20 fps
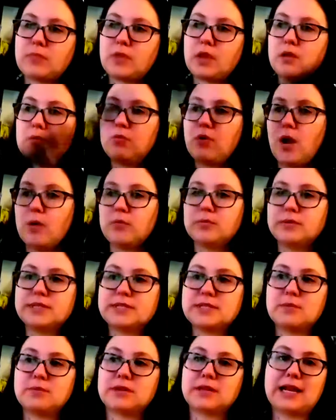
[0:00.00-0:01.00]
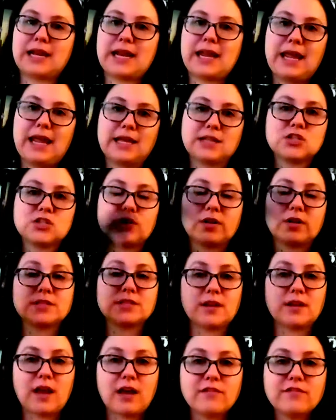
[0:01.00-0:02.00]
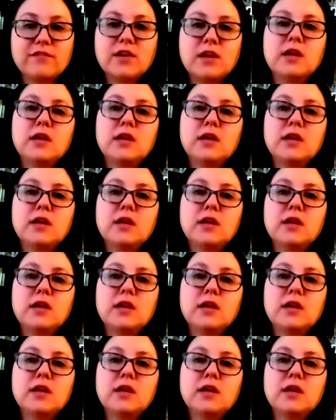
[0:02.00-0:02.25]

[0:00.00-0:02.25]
probably something that I can't stress enough.